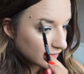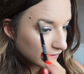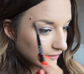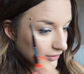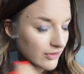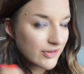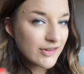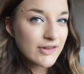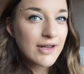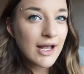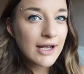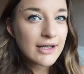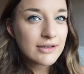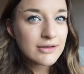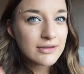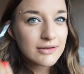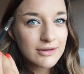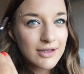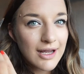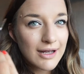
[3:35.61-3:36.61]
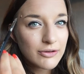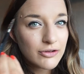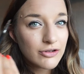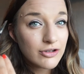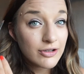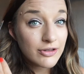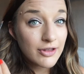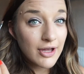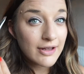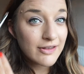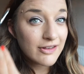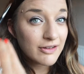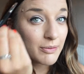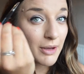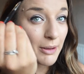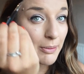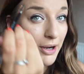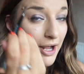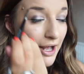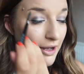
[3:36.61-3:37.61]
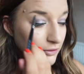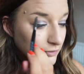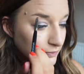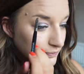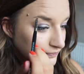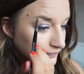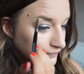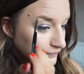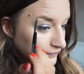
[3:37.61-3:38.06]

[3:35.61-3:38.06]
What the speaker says: or second out of 2/3 of my brow,